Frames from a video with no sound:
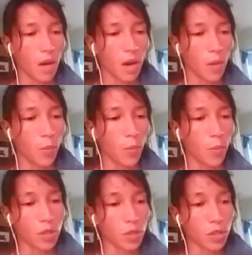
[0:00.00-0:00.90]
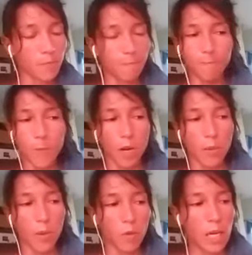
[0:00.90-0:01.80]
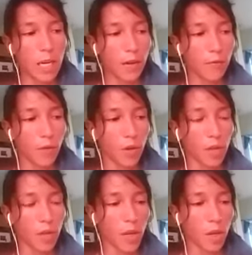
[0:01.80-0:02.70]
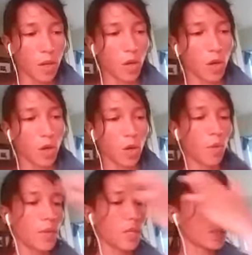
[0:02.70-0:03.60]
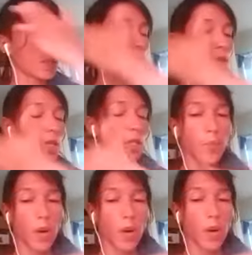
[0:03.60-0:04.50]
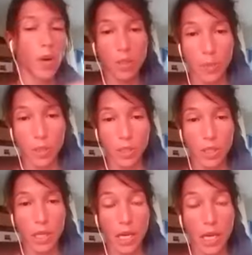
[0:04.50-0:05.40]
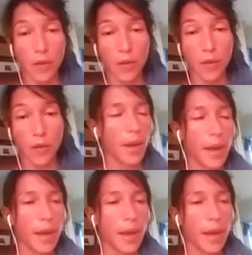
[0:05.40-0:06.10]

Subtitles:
We're just gonna be really careful in the way that you're gonna work with the spots, with the person taking care of them,